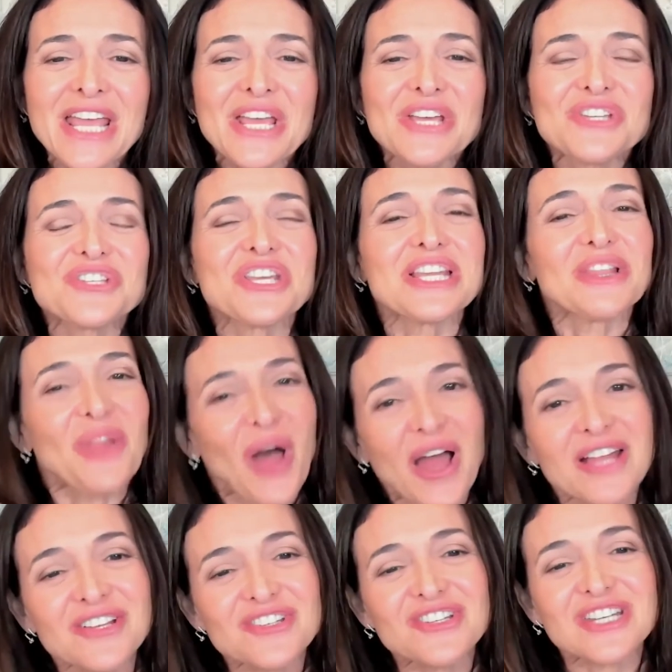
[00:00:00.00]
She
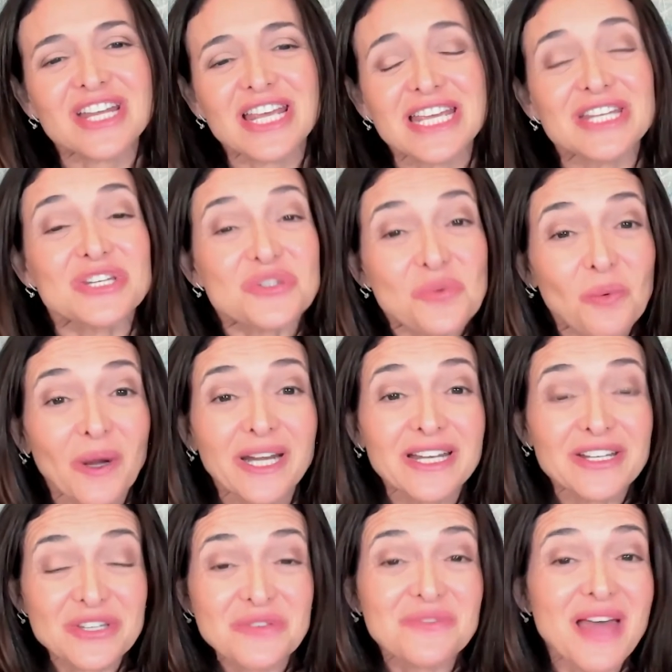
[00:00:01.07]
launched in
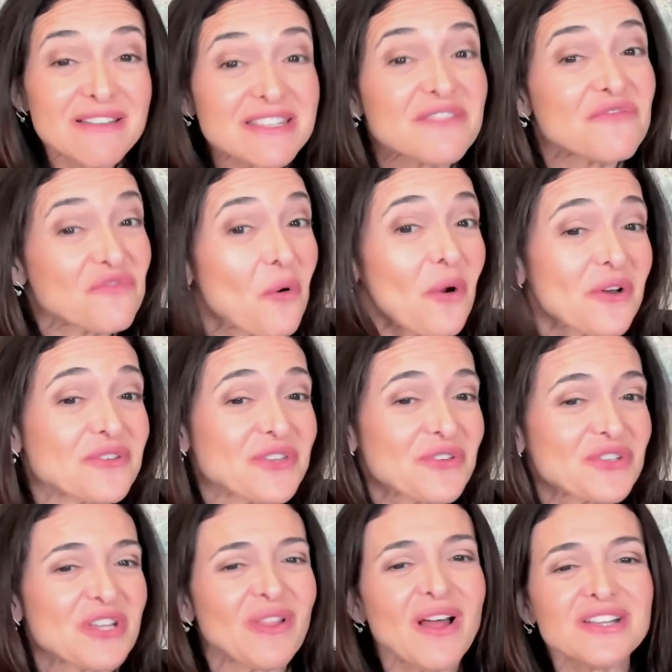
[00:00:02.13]
2004, so
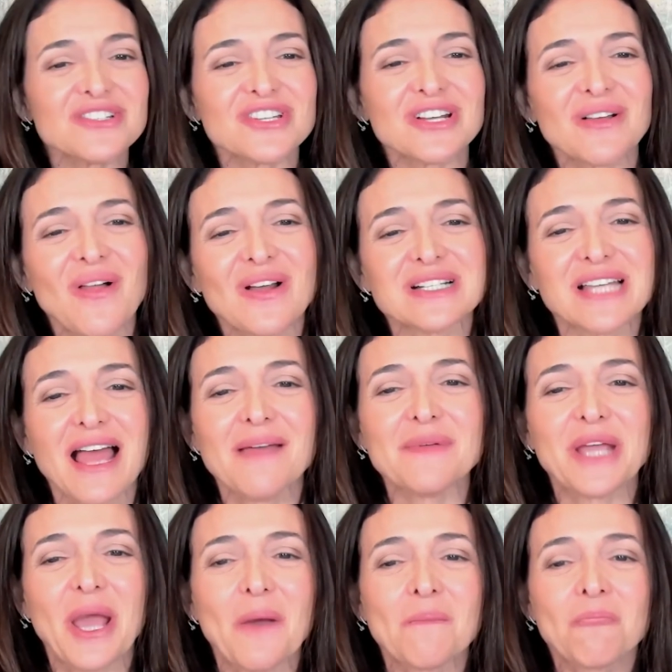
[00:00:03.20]
she launched it a long time
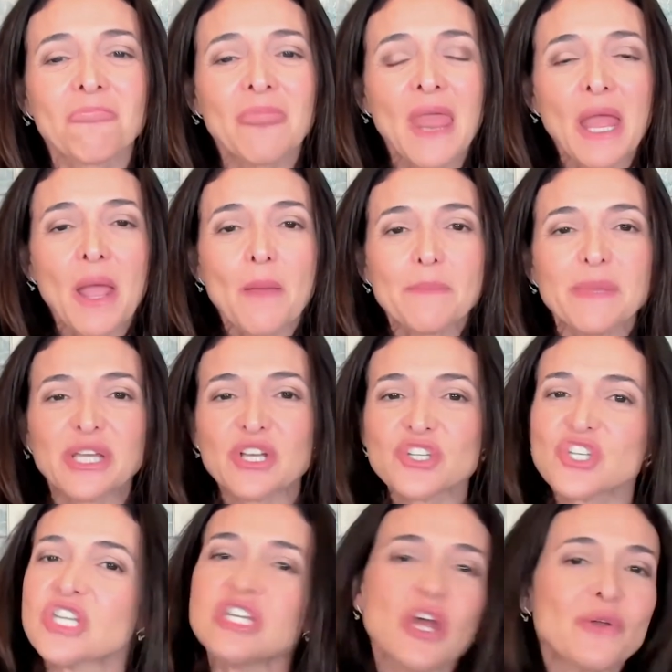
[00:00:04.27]
ago because
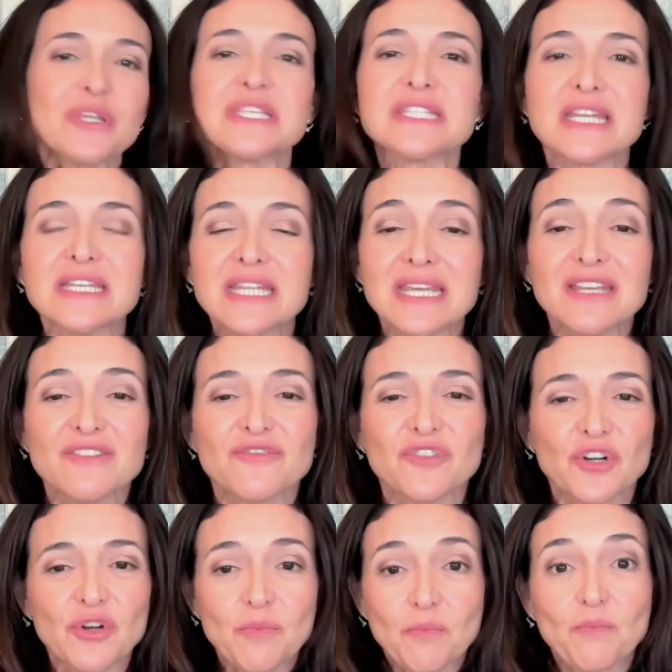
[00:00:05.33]
she noticed a need
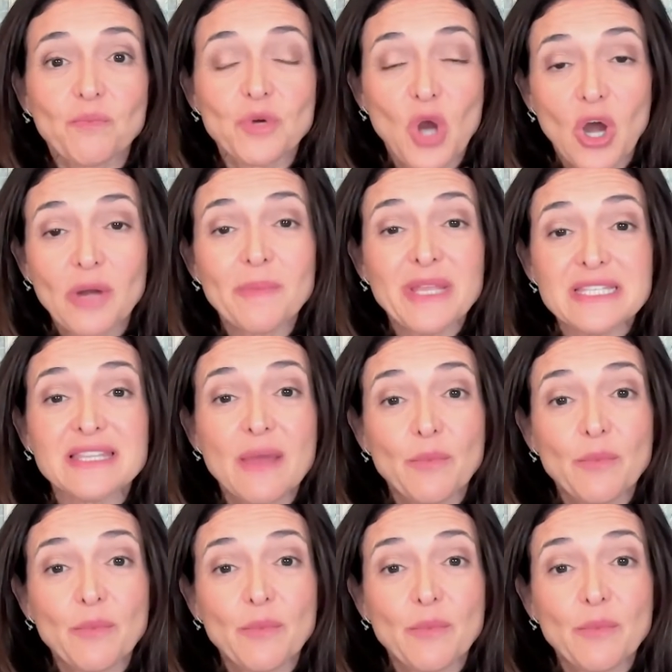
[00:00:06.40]
for garments that